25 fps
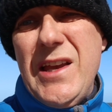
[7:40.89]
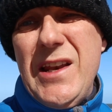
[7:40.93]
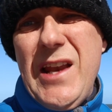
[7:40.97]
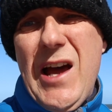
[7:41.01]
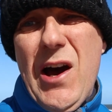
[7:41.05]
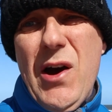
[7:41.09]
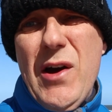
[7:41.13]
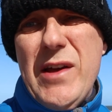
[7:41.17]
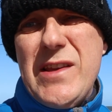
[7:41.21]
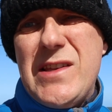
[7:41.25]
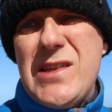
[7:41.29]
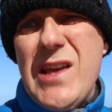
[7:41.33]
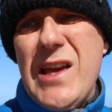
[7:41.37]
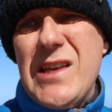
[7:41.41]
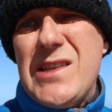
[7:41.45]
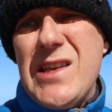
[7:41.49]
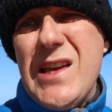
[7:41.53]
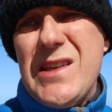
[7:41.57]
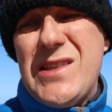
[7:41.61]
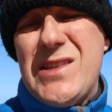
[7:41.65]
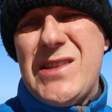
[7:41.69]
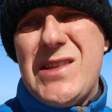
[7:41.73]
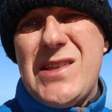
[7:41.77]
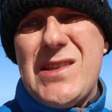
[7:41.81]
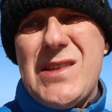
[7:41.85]
You know,
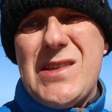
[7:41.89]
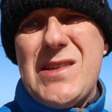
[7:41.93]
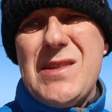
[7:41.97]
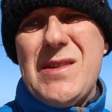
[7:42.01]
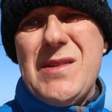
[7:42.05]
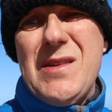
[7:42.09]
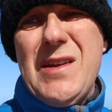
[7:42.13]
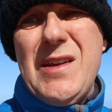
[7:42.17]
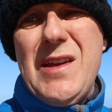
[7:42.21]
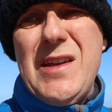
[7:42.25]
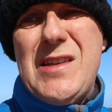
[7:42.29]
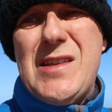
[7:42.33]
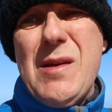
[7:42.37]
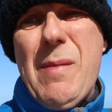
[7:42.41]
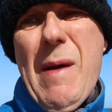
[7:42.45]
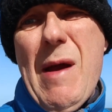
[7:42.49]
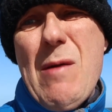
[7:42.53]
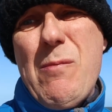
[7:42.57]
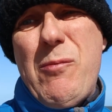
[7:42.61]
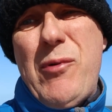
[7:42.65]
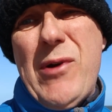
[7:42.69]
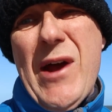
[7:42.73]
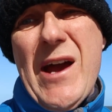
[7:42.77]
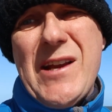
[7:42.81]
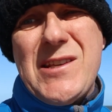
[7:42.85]
it's
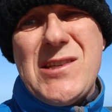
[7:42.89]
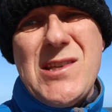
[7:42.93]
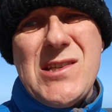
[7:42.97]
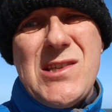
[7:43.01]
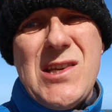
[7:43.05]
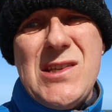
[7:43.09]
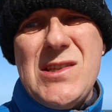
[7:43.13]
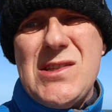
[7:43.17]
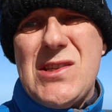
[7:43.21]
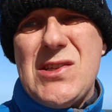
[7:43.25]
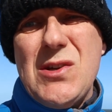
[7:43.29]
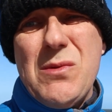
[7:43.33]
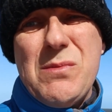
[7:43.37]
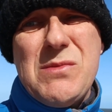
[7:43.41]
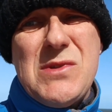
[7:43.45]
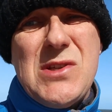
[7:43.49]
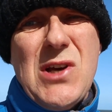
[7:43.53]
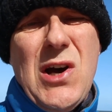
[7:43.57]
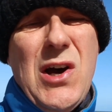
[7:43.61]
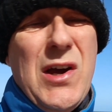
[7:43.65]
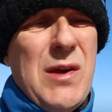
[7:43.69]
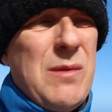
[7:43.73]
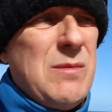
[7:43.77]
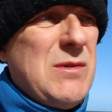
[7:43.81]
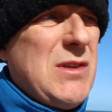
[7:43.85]
about practicing
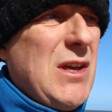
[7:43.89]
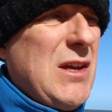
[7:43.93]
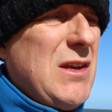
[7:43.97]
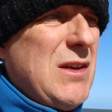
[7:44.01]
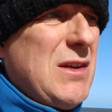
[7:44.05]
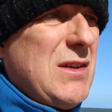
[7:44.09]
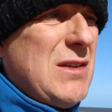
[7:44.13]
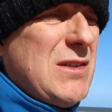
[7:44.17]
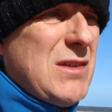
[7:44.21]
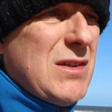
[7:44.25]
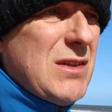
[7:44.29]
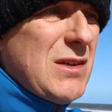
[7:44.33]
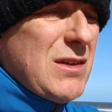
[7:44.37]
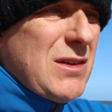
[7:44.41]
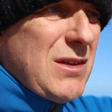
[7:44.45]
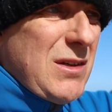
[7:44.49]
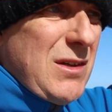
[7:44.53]
sometimes and